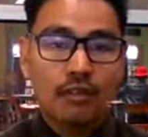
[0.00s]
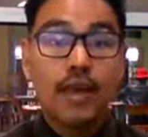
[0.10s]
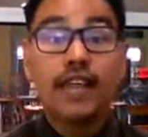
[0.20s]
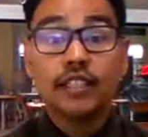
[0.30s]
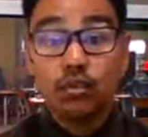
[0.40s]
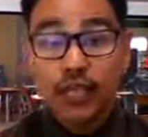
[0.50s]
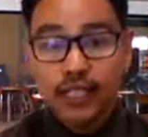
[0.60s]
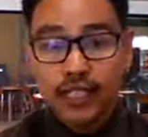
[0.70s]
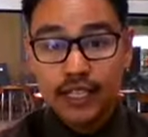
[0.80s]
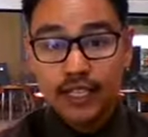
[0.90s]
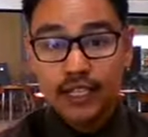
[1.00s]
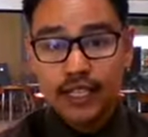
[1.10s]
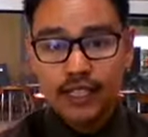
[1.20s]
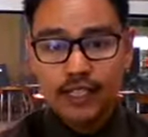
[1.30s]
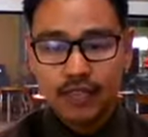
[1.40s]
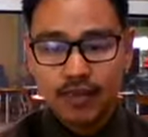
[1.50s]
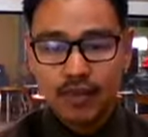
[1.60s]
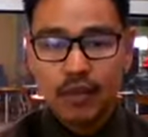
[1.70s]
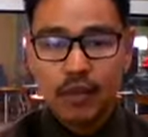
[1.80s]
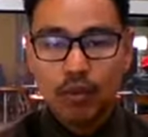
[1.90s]
May 20th, then
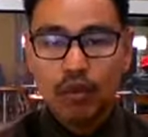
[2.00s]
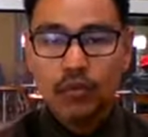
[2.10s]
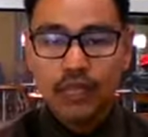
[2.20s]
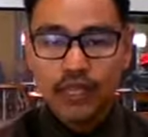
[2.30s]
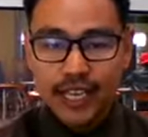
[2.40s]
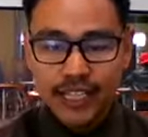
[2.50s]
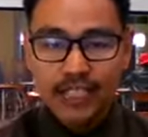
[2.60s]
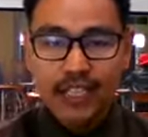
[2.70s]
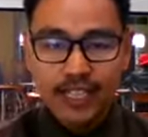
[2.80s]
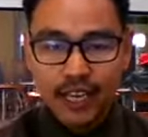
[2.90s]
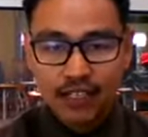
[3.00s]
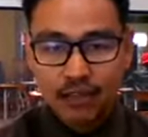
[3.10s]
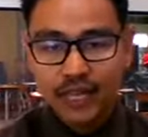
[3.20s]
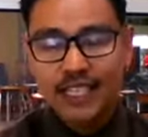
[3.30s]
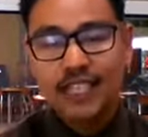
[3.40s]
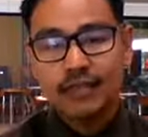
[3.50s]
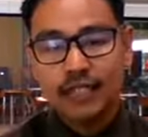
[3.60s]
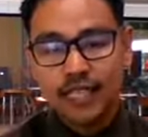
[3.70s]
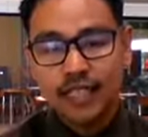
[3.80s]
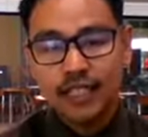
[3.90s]
the payment would be in that account by the end
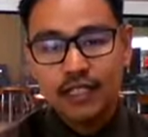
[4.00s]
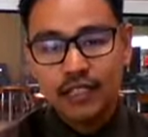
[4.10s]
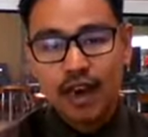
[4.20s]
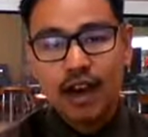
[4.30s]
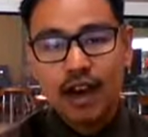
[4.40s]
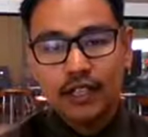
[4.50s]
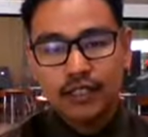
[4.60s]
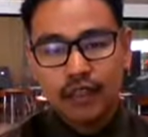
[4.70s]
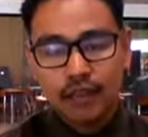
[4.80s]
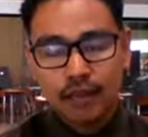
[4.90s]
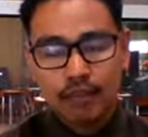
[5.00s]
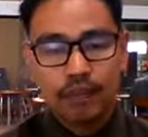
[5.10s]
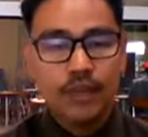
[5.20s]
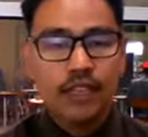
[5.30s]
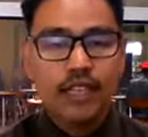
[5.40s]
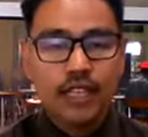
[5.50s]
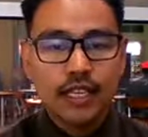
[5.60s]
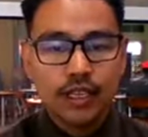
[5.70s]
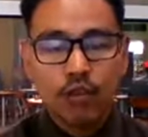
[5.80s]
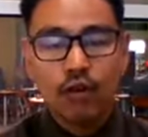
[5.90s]
of the day on
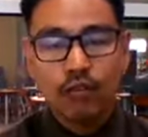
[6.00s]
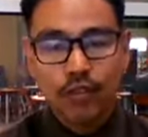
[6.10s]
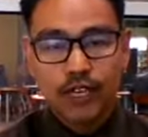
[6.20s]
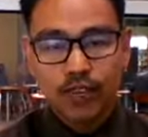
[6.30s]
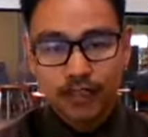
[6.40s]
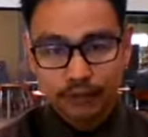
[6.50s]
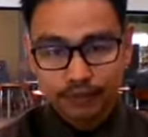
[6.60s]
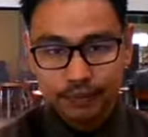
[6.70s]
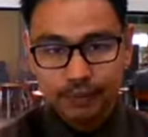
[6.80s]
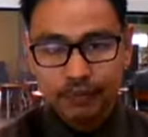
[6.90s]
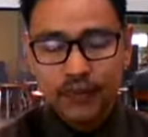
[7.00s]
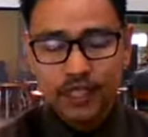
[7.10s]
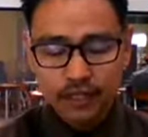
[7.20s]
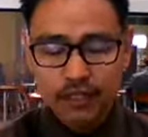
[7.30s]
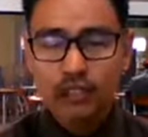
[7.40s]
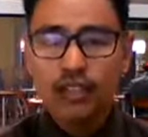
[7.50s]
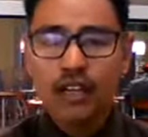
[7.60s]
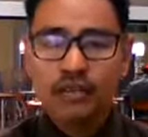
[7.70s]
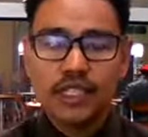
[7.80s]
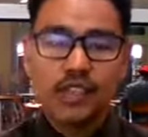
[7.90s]
the Wolverine card. The third
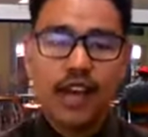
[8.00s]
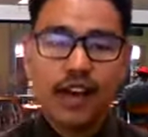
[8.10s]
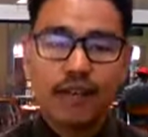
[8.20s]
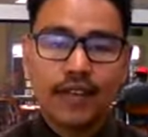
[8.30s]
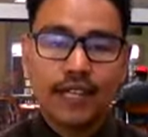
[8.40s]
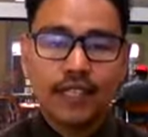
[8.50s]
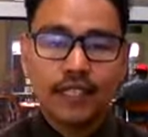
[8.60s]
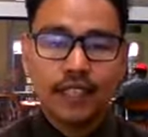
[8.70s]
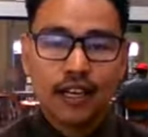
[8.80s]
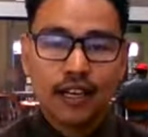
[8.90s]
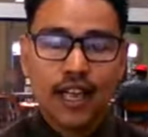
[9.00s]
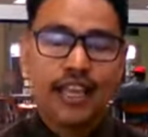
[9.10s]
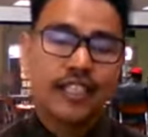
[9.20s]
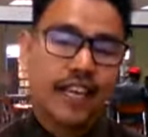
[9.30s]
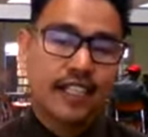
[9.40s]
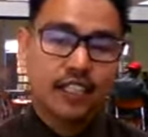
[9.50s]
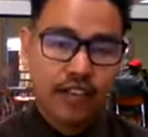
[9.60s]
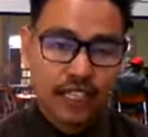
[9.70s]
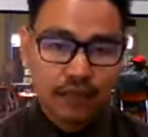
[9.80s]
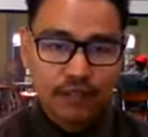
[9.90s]
option you have is ACH
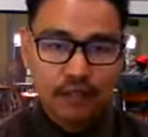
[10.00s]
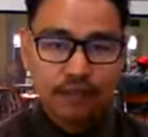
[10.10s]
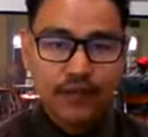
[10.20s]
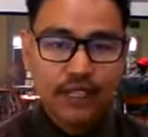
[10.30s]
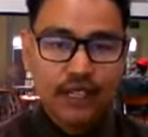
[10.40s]
transfer.